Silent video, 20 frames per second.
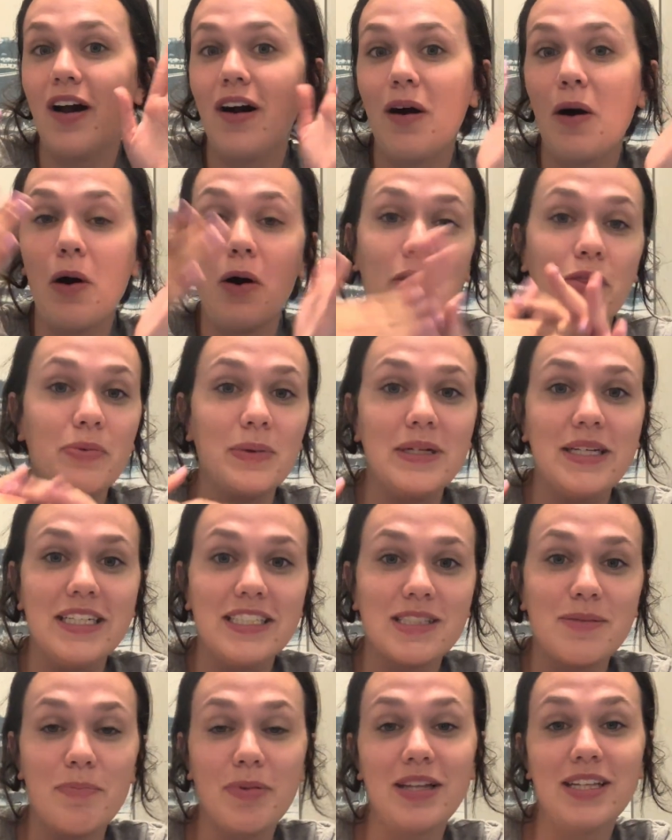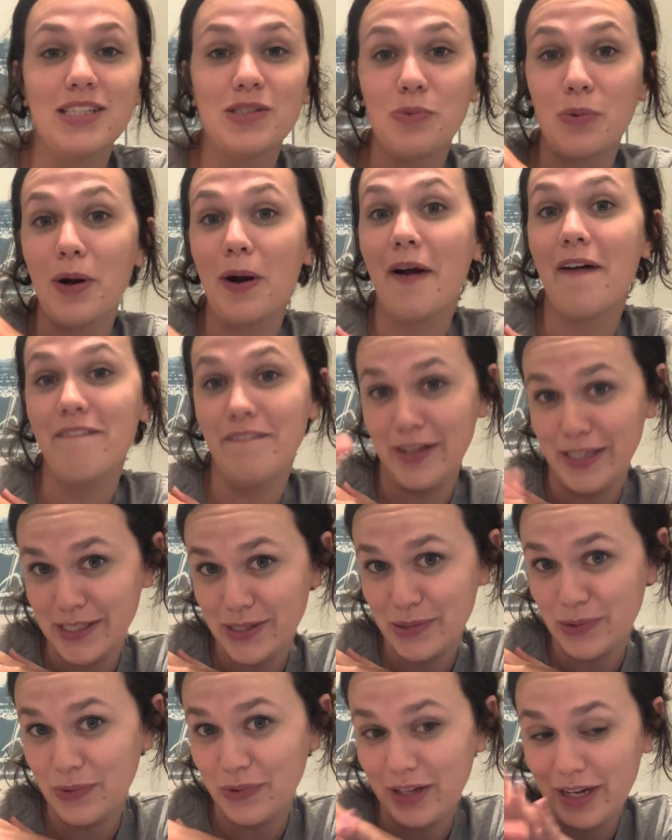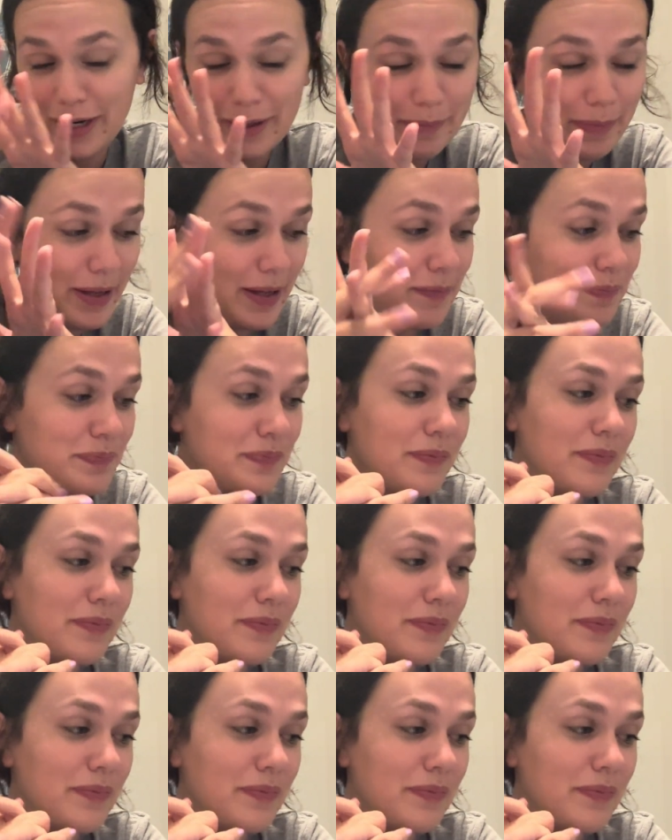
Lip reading: all three disciplines were physical therapy.